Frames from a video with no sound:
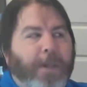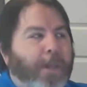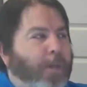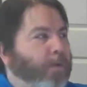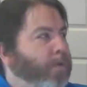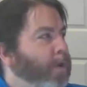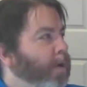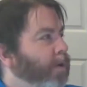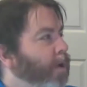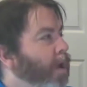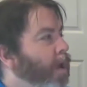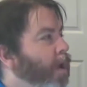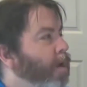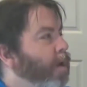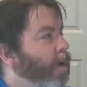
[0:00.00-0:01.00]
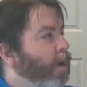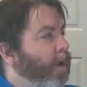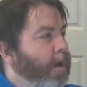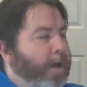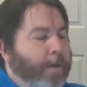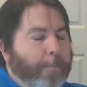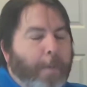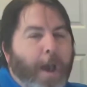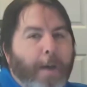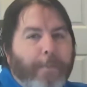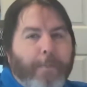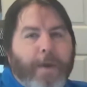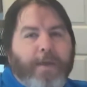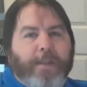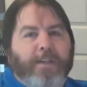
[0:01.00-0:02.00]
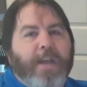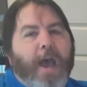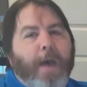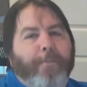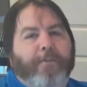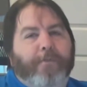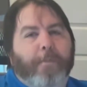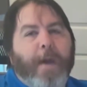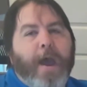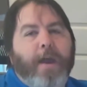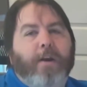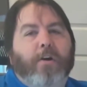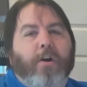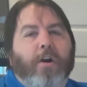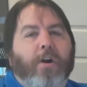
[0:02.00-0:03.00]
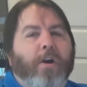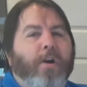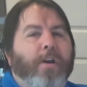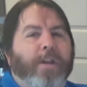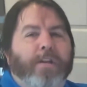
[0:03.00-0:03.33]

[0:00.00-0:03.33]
You can pop them on the top of the monitor.